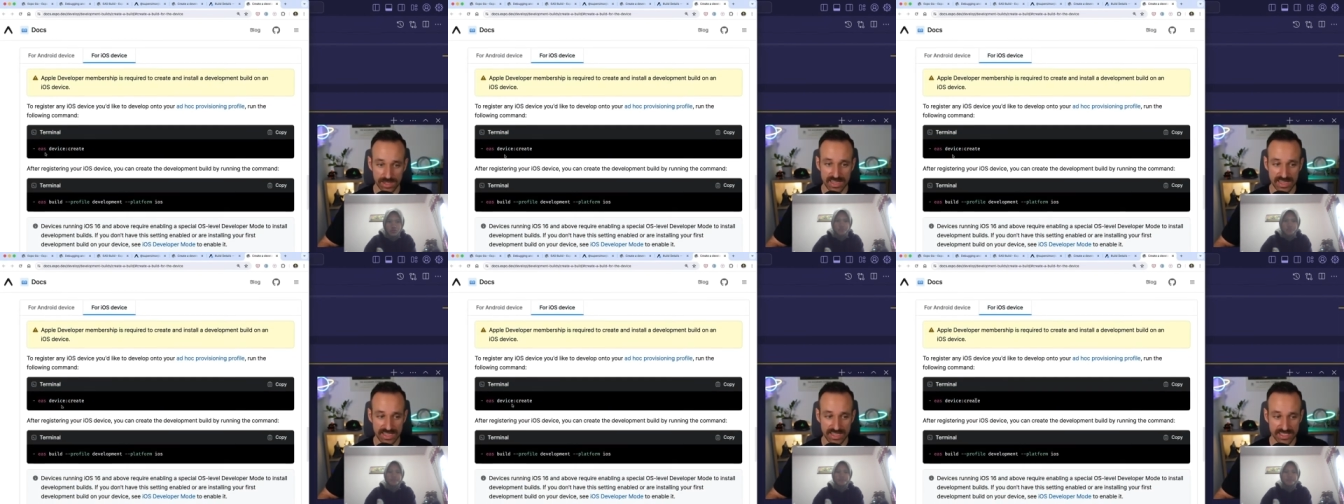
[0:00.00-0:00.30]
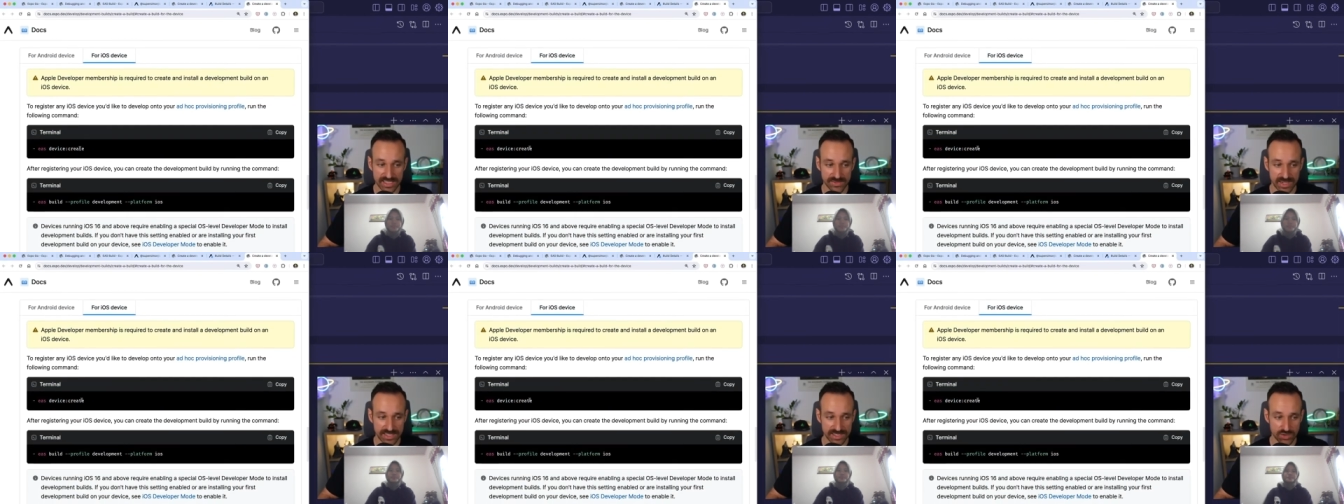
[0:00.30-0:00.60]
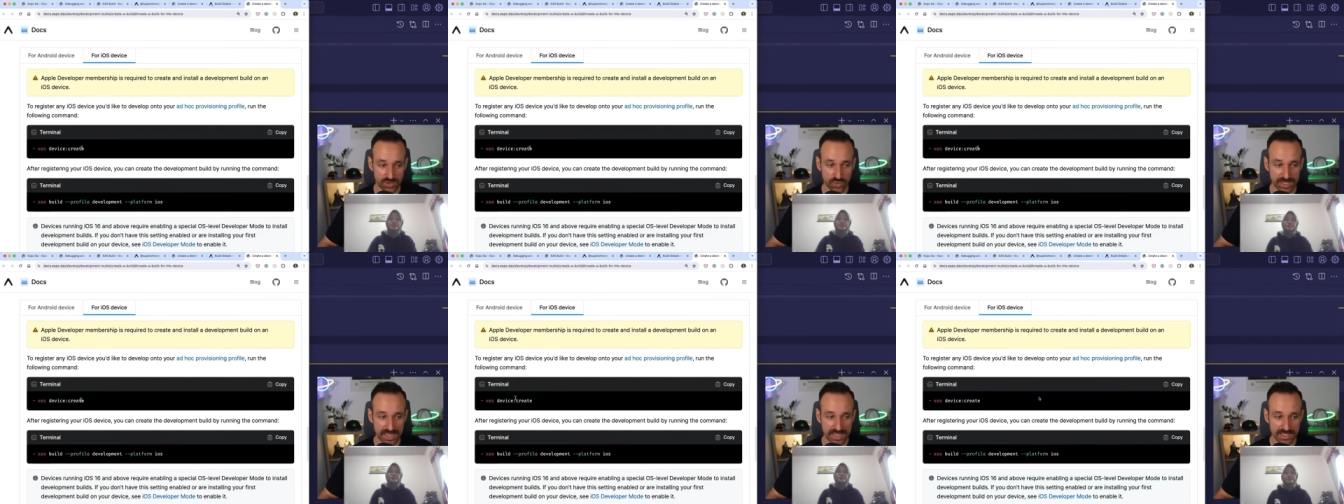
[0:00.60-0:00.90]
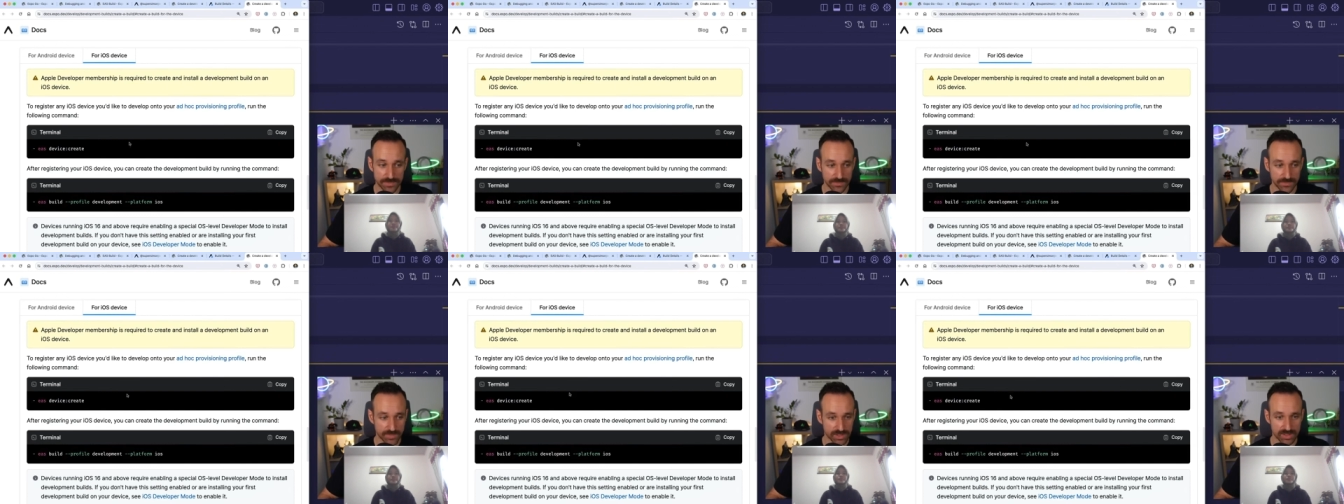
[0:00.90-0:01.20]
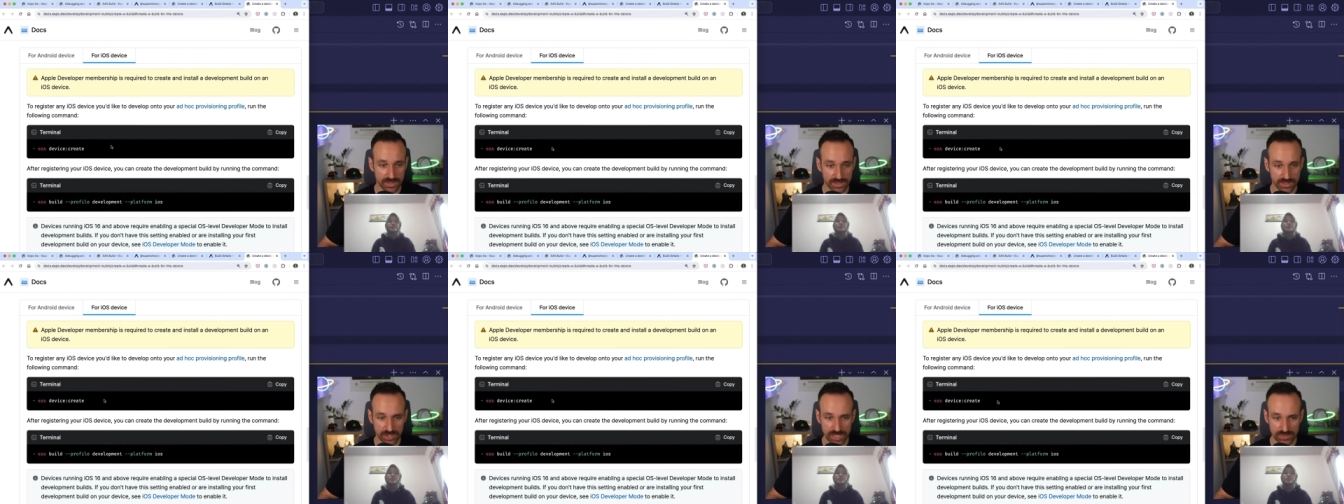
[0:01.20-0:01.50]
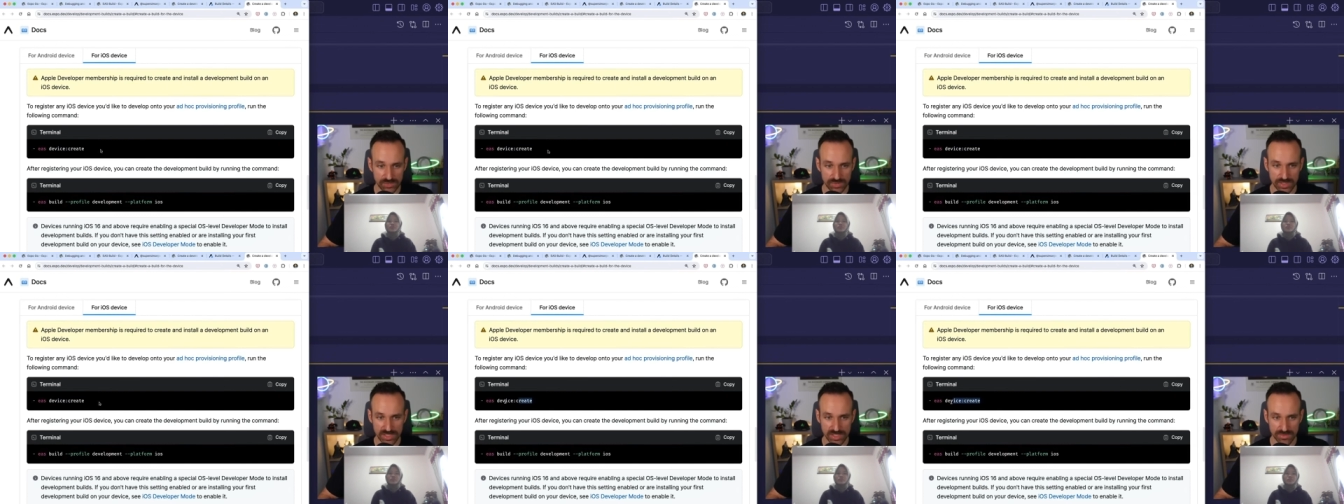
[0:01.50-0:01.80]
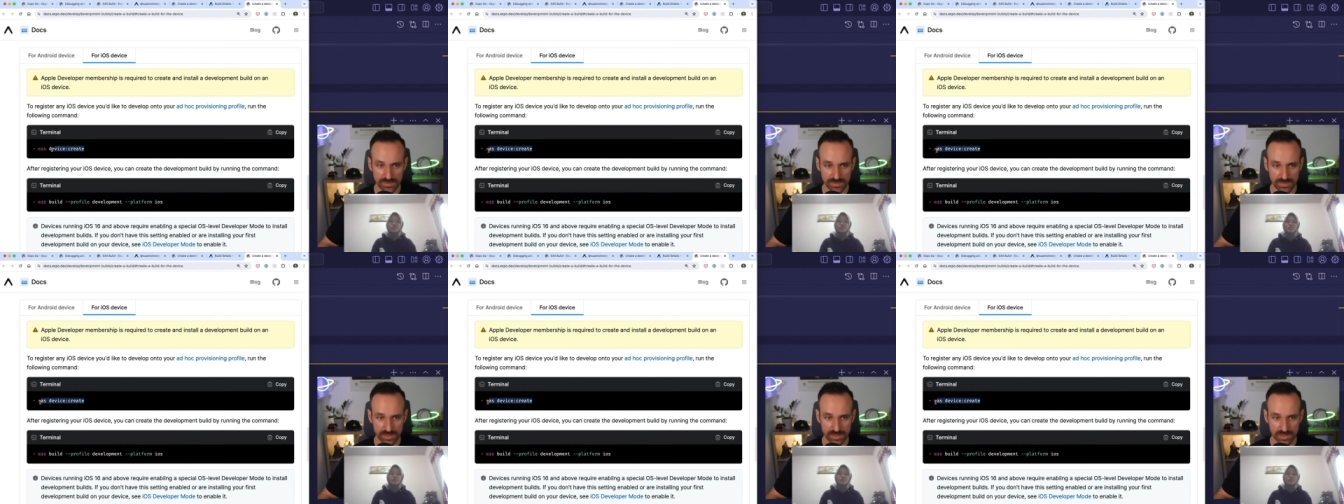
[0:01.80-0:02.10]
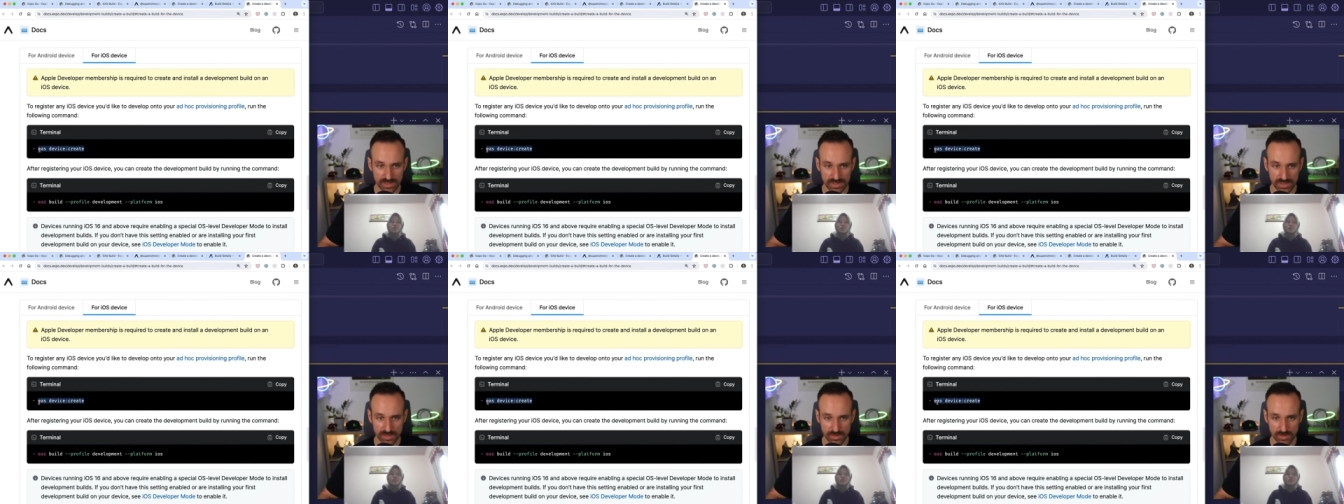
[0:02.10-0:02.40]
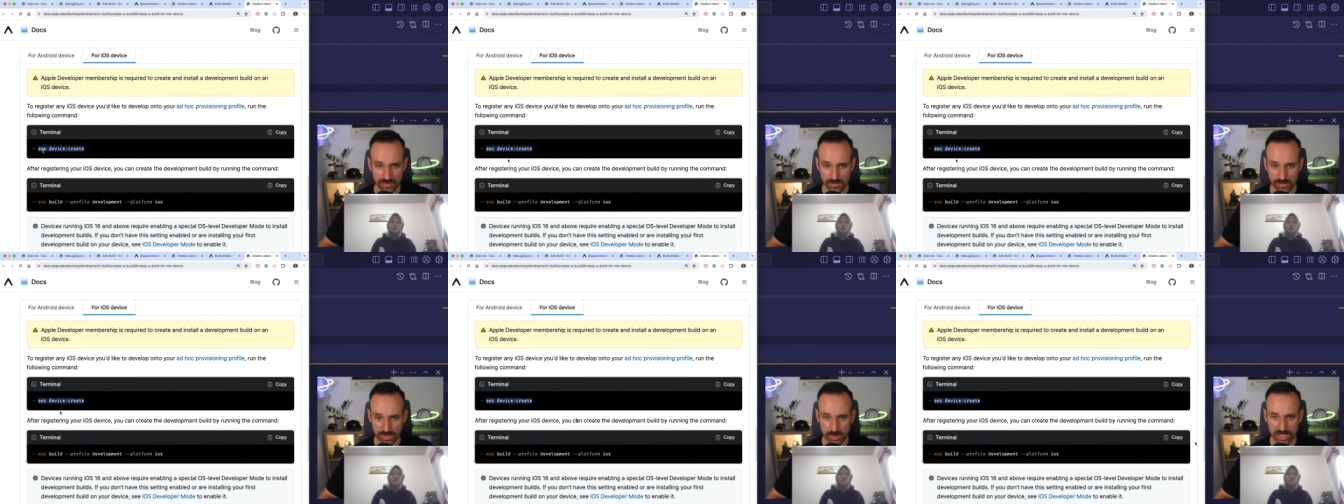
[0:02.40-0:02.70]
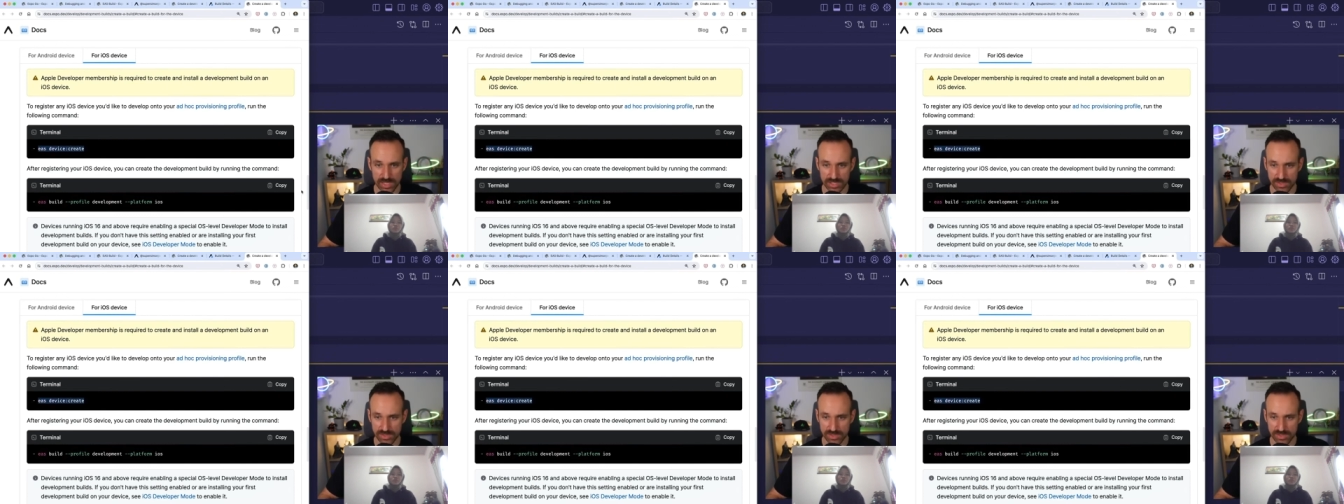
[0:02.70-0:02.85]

EAS device create. Should I do this? Maybe I'm going